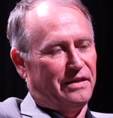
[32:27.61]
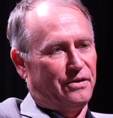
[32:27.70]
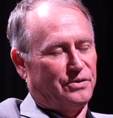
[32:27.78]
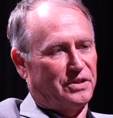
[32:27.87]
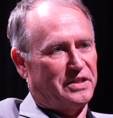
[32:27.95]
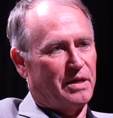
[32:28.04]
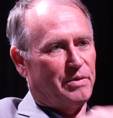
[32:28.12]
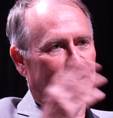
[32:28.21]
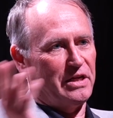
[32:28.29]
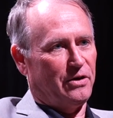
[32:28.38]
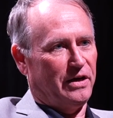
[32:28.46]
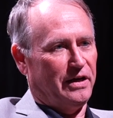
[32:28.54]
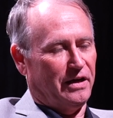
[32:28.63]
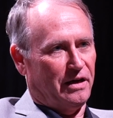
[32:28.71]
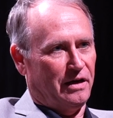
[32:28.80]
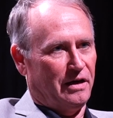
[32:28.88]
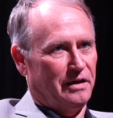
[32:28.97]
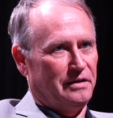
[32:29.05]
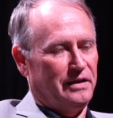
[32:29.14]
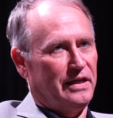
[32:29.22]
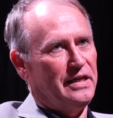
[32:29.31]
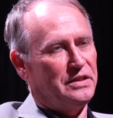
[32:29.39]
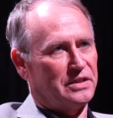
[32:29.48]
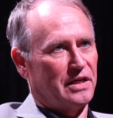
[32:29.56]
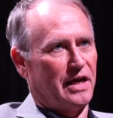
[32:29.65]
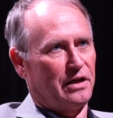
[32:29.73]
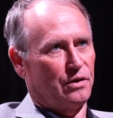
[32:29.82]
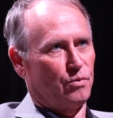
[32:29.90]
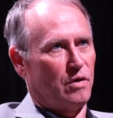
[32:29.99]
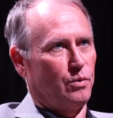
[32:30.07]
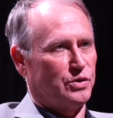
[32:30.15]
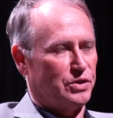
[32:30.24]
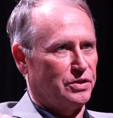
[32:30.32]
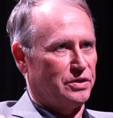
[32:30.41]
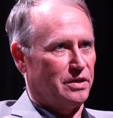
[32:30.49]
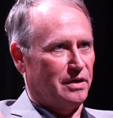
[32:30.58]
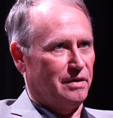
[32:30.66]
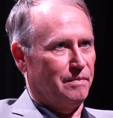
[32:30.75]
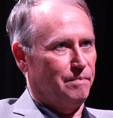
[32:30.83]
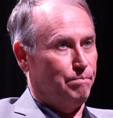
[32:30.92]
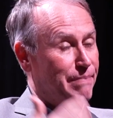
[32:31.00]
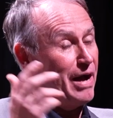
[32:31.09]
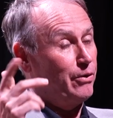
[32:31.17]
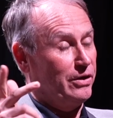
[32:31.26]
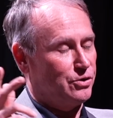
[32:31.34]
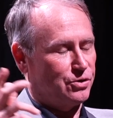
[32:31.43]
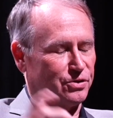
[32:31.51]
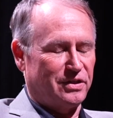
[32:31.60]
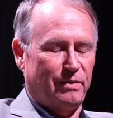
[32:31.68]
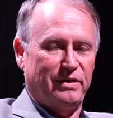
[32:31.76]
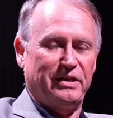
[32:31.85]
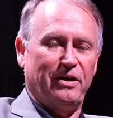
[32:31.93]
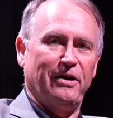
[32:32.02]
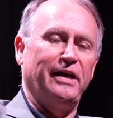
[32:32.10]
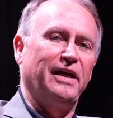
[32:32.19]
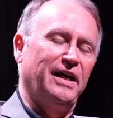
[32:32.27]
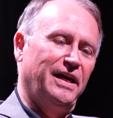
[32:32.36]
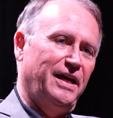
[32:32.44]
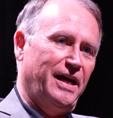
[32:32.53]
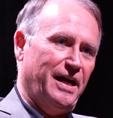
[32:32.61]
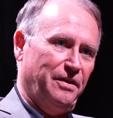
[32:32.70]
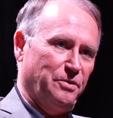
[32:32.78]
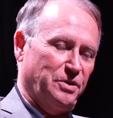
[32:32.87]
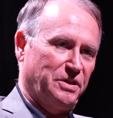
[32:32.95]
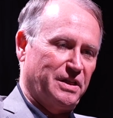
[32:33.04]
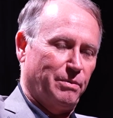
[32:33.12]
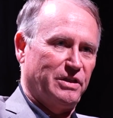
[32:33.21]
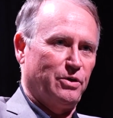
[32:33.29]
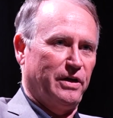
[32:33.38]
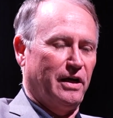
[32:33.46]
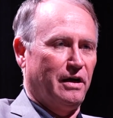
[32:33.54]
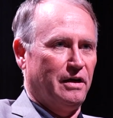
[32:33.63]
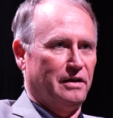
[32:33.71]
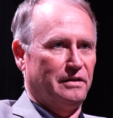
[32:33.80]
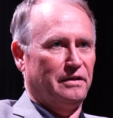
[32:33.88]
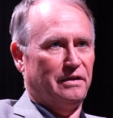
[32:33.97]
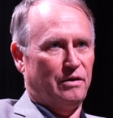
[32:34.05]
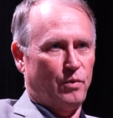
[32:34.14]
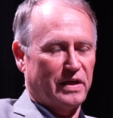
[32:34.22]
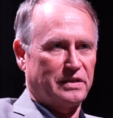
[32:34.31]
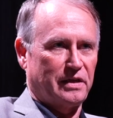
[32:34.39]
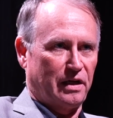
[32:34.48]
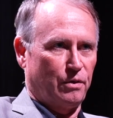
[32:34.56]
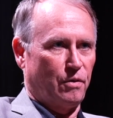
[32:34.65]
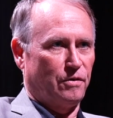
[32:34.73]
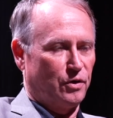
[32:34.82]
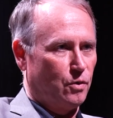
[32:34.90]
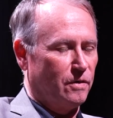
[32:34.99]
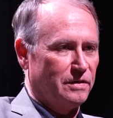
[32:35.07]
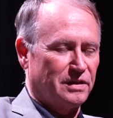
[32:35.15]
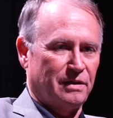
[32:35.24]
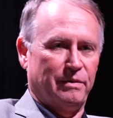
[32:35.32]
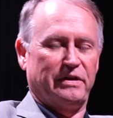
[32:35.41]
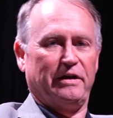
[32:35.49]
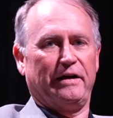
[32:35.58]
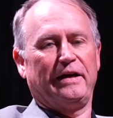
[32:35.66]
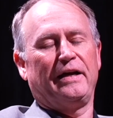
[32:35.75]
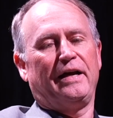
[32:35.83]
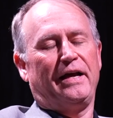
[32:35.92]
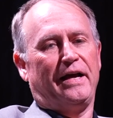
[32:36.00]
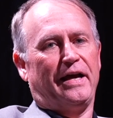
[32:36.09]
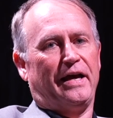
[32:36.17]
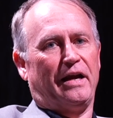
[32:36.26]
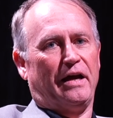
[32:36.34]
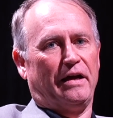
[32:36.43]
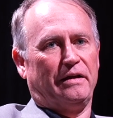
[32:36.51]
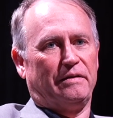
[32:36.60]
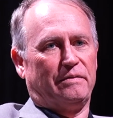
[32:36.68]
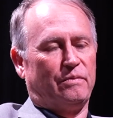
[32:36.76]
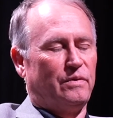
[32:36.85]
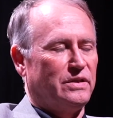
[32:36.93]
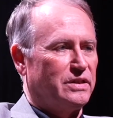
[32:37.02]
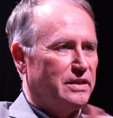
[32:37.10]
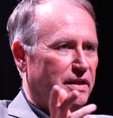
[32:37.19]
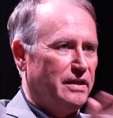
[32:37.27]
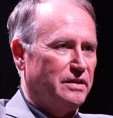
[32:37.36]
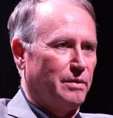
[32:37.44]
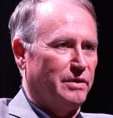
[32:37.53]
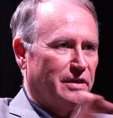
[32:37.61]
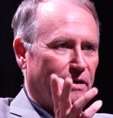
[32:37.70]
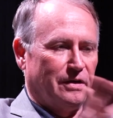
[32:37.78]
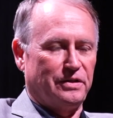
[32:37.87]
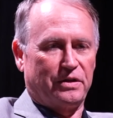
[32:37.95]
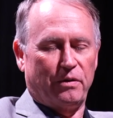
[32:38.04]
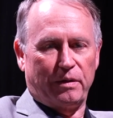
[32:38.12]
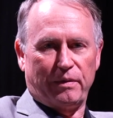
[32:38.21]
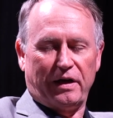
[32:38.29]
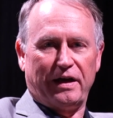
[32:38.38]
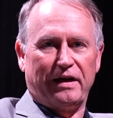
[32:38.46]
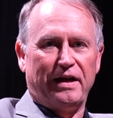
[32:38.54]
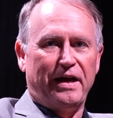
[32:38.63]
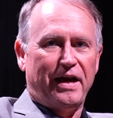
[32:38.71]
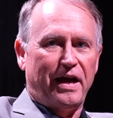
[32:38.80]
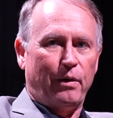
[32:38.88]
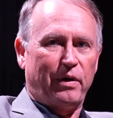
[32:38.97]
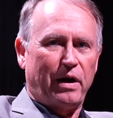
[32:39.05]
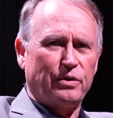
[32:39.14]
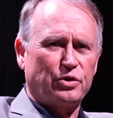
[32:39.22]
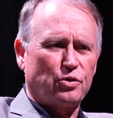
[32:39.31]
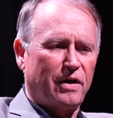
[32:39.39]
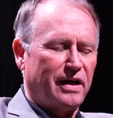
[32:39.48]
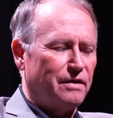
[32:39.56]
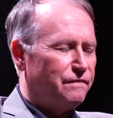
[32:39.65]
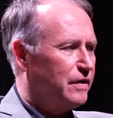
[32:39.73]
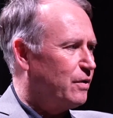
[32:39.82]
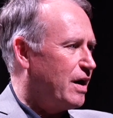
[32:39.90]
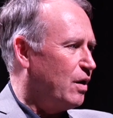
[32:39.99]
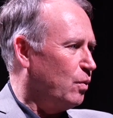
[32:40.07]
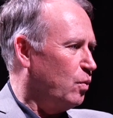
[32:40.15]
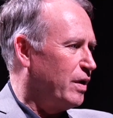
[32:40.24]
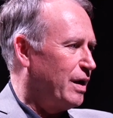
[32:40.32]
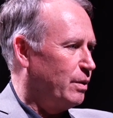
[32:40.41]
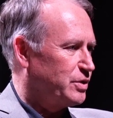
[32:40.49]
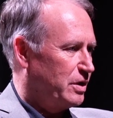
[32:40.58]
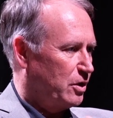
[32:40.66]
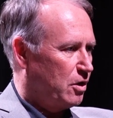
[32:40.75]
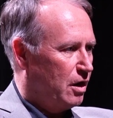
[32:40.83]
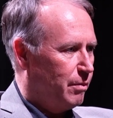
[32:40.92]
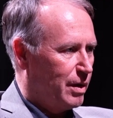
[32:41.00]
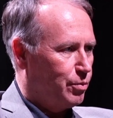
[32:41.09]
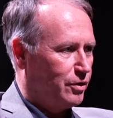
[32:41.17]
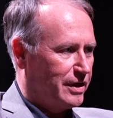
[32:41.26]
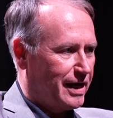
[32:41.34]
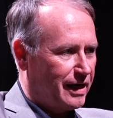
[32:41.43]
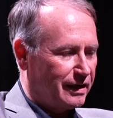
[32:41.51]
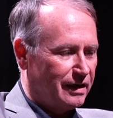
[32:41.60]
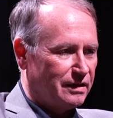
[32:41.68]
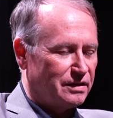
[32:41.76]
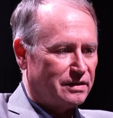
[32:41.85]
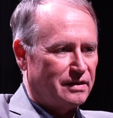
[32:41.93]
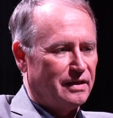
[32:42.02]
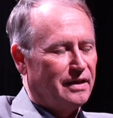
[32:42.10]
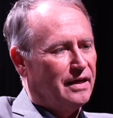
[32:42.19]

there's a cemetery on the east side of the road, which is the Bowditch Cemetery. And there's a cemetery on the west side of the road, the Gordon Cemetery. And I would see these cemeteries going by. And when I was trying to figure out what I was going to call my protagonist,